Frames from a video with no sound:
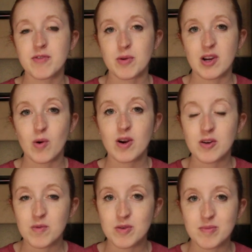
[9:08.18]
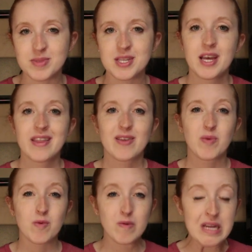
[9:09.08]
floor corner rooms that
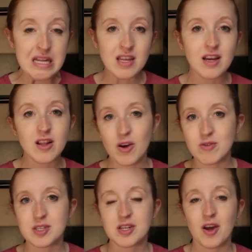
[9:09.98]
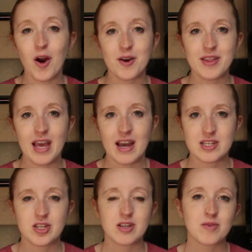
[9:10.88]
were really close to the heart of the
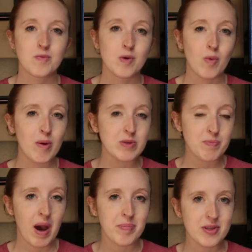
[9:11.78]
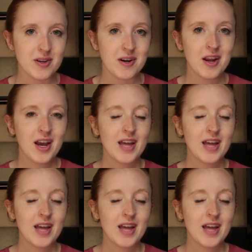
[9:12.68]
action were what was popular